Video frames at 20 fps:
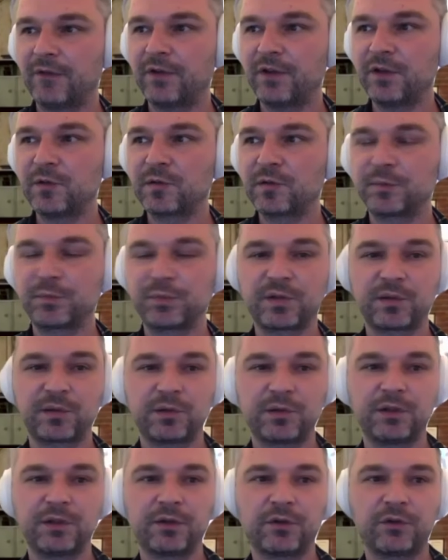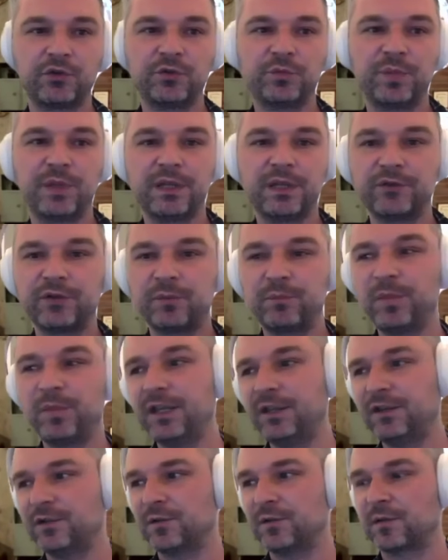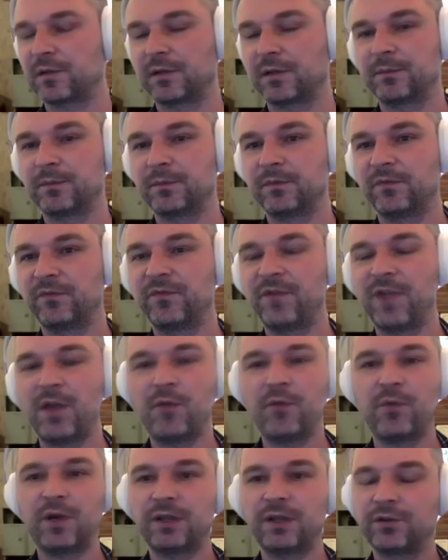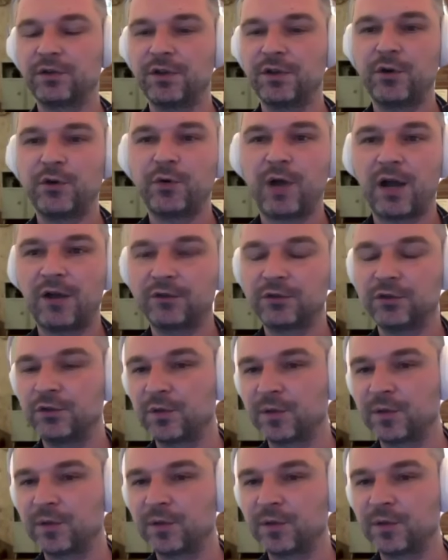user persona could be a repeat user. They want to know how to do